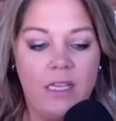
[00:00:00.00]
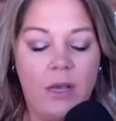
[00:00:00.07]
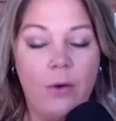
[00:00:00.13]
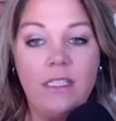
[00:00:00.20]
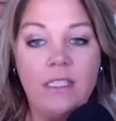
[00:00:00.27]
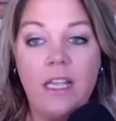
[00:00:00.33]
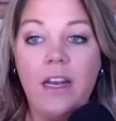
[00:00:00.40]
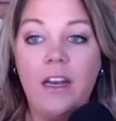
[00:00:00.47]
How
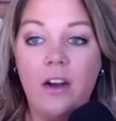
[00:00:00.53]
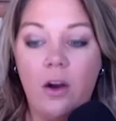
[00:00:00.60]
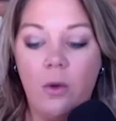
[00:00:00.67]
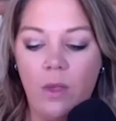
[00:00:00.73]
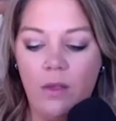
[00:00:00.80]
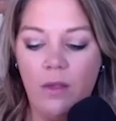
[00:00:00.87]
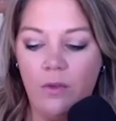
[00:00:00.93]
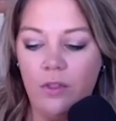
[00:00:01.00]
excited are
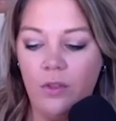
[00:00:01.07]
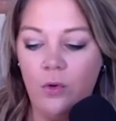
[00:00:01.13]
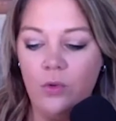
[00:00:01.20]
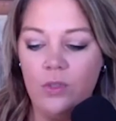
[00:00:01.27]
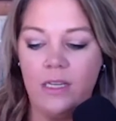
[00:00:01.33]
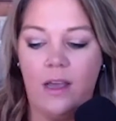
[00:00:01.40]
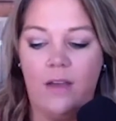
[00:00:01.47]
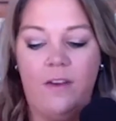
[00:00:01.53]
we for the
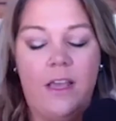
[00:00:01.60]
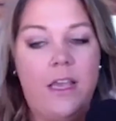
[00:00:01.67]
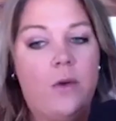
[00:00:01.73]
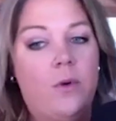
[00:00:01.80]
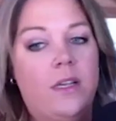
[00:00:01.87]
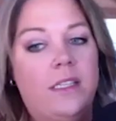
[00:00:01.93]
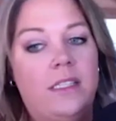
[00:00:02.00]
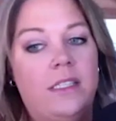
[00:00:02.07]
Gustav
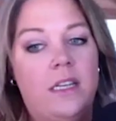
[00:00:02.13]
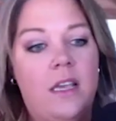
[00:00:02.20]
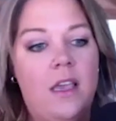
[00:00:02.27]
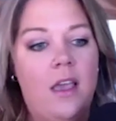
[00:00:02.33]
Nyquist